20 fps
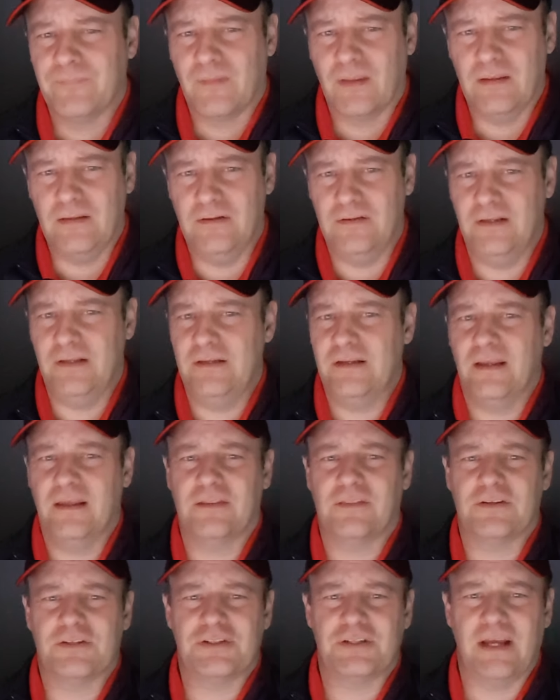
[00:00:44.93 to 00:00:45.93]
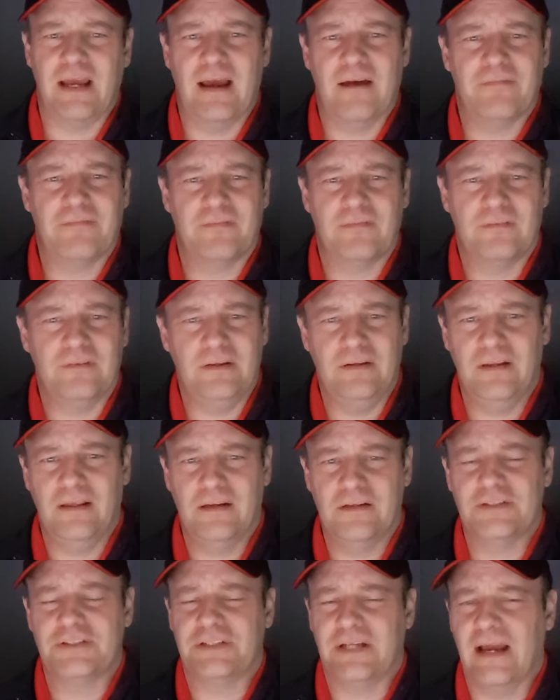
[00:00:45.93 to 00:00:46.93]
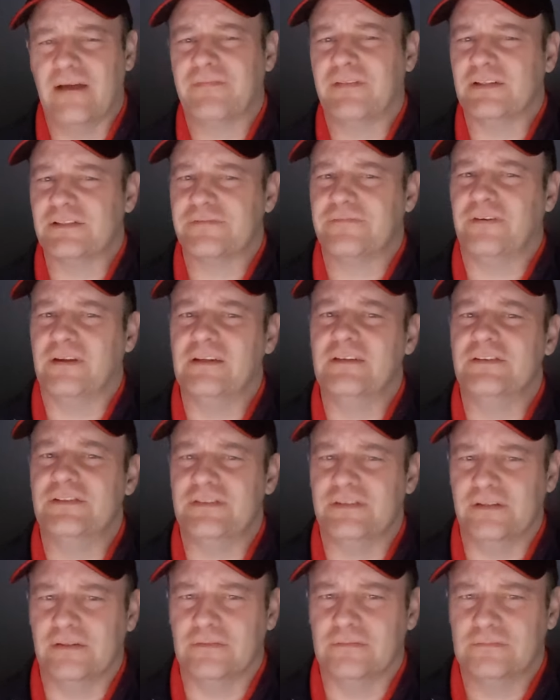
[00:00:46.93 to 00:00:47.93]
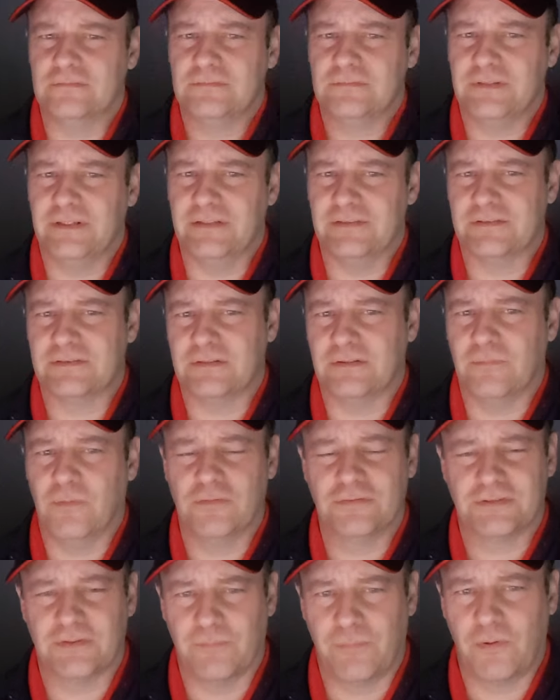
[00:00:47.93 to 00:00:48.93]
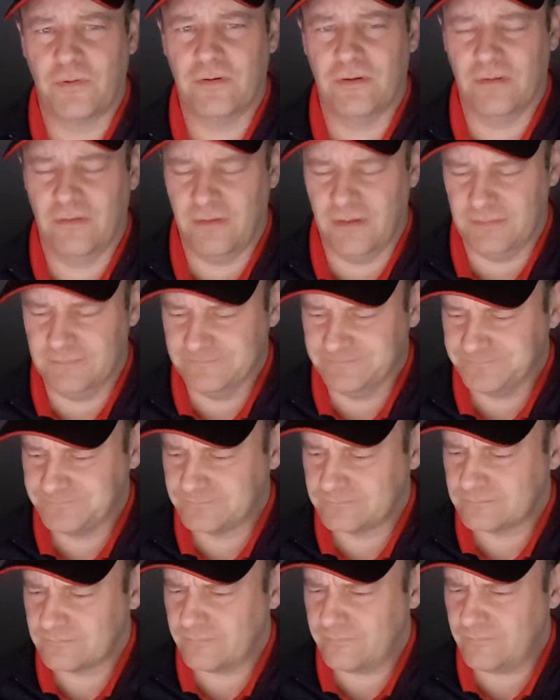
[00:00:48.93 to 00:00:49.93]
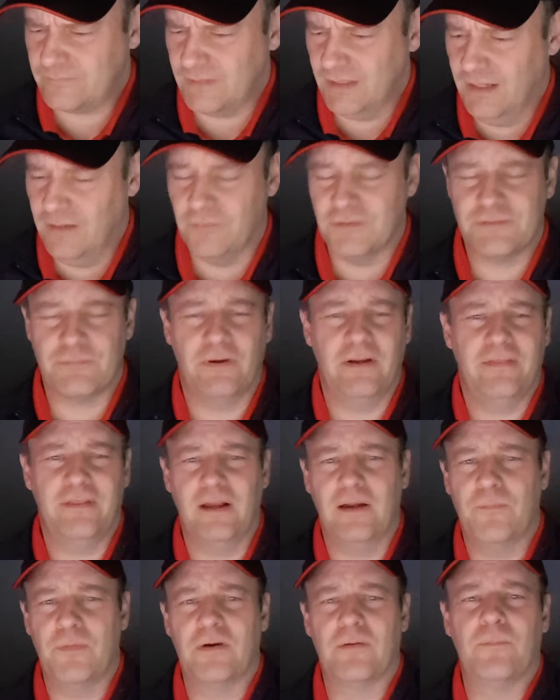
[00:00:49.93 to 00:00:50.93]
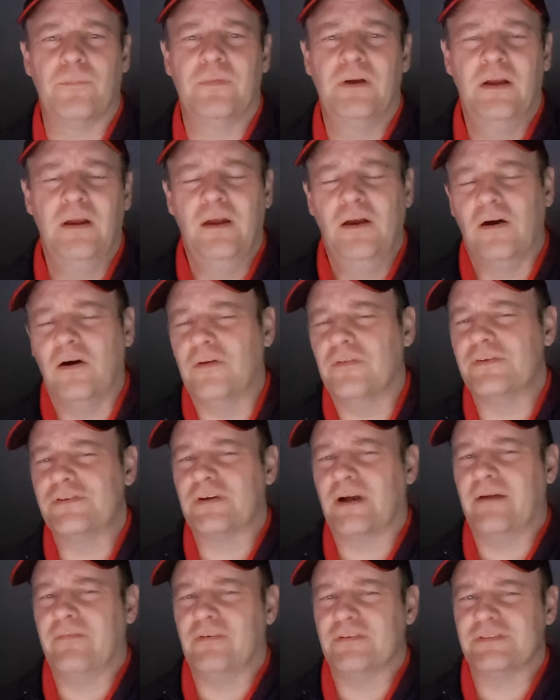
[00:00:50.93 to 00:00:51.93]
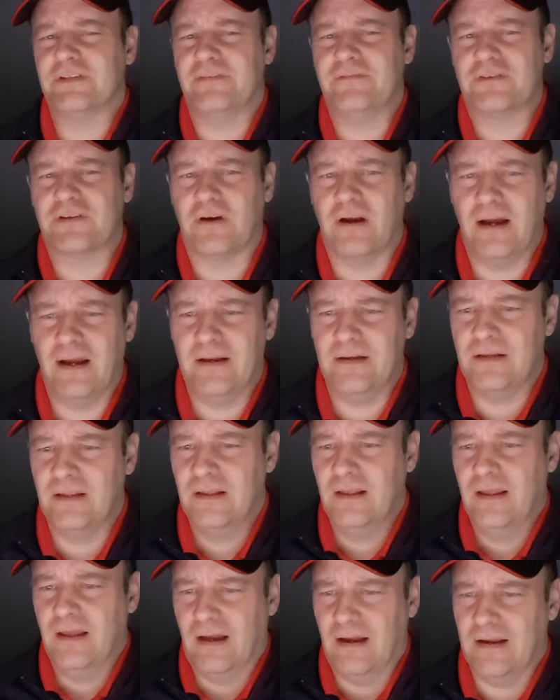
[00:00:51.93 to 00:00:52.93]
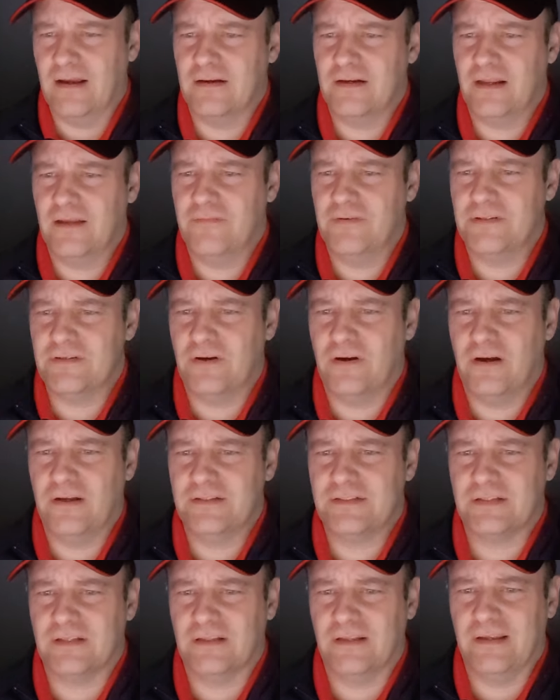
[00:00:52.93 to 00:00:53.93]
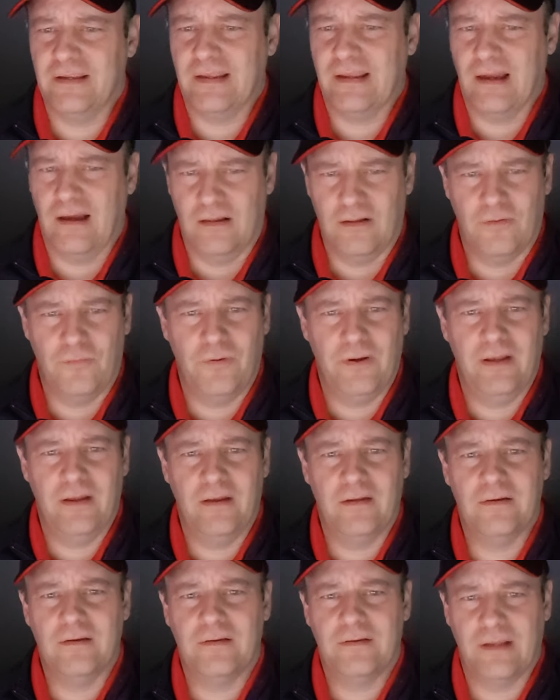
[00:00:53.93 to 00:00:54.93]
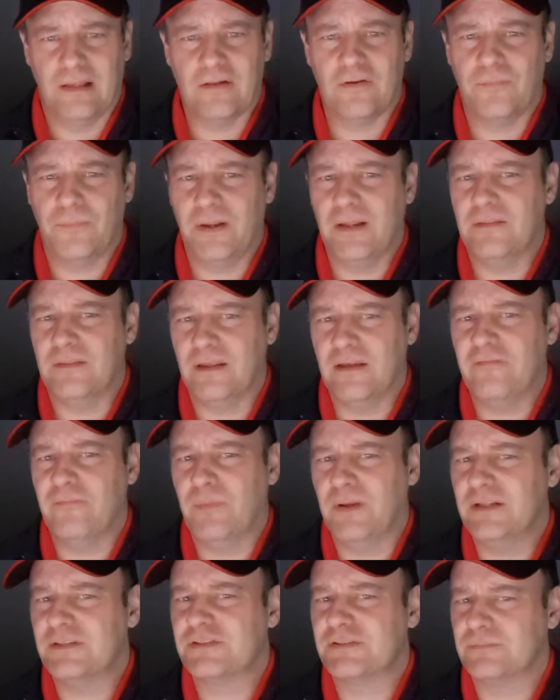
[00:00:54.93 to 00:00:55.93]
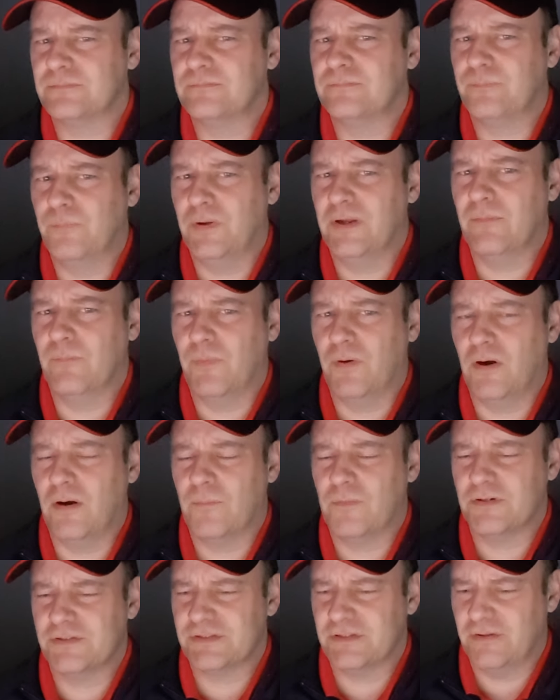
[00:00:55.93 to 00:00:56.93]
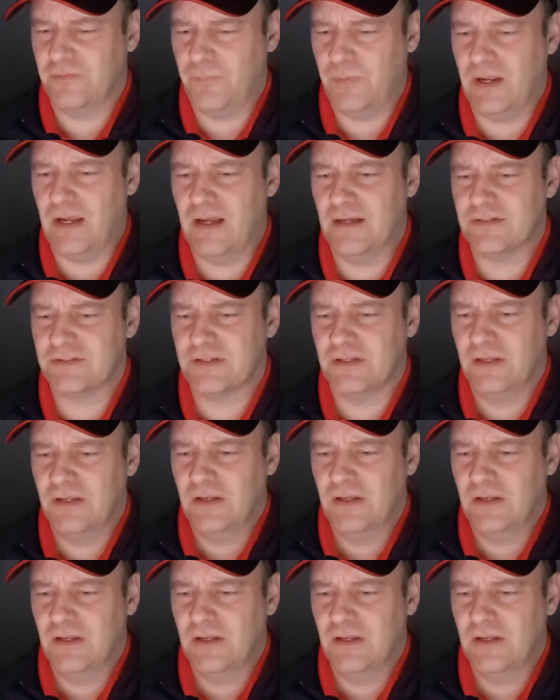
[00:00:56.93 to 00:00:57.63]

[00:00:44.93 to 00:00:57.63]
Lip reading: you need to get the shaft, you need to get a shaft that's fitted to you, is the most important thing. Anyways, when I think about all the drivers I've tried, I got to give a nod to like Callaway and TaylorMade. They've made some big bombers in the past,